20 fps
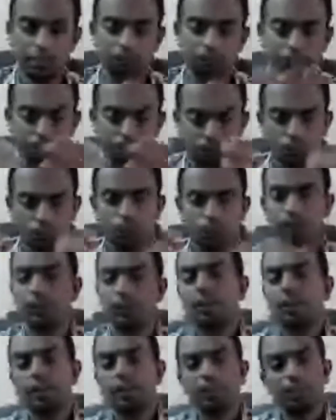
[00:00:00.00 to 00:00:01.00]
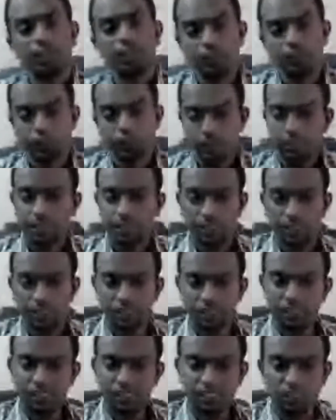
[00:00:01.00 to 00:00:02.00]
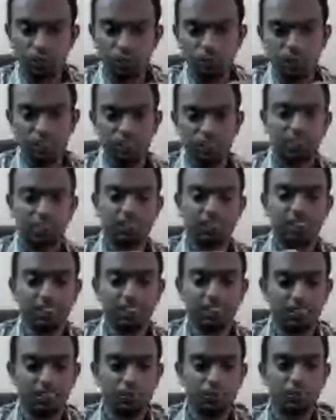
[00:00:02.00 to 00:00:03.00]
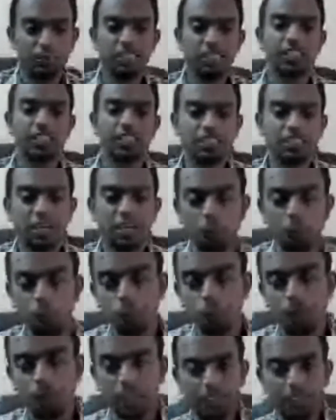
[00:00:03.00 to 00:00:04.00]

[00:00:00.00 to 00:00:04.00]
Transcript: Okay, let's see big data. Let's see what is big data is all about and